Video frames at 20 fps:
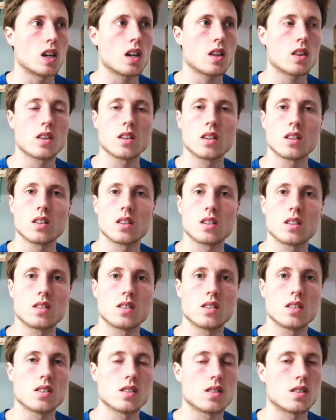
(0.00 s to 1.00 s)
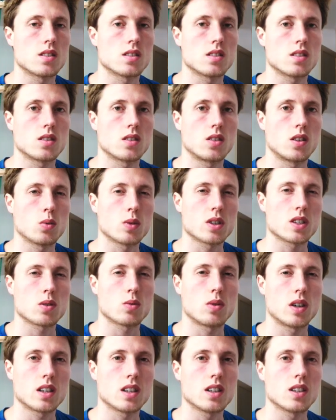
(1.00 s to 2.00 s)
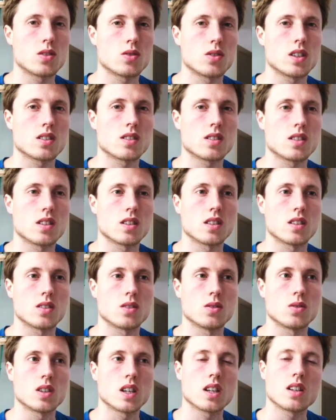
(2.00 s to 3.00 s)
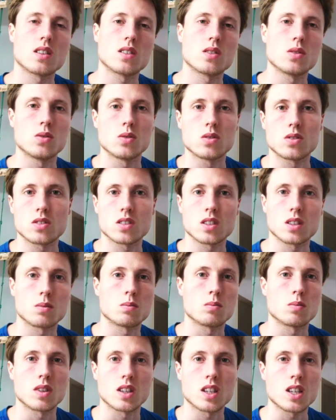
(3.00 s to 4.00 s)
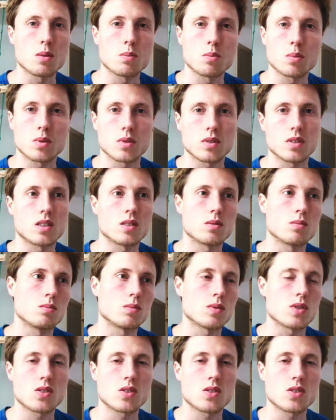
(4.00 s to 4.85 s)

I think this is always quite interesting to get into some deep um,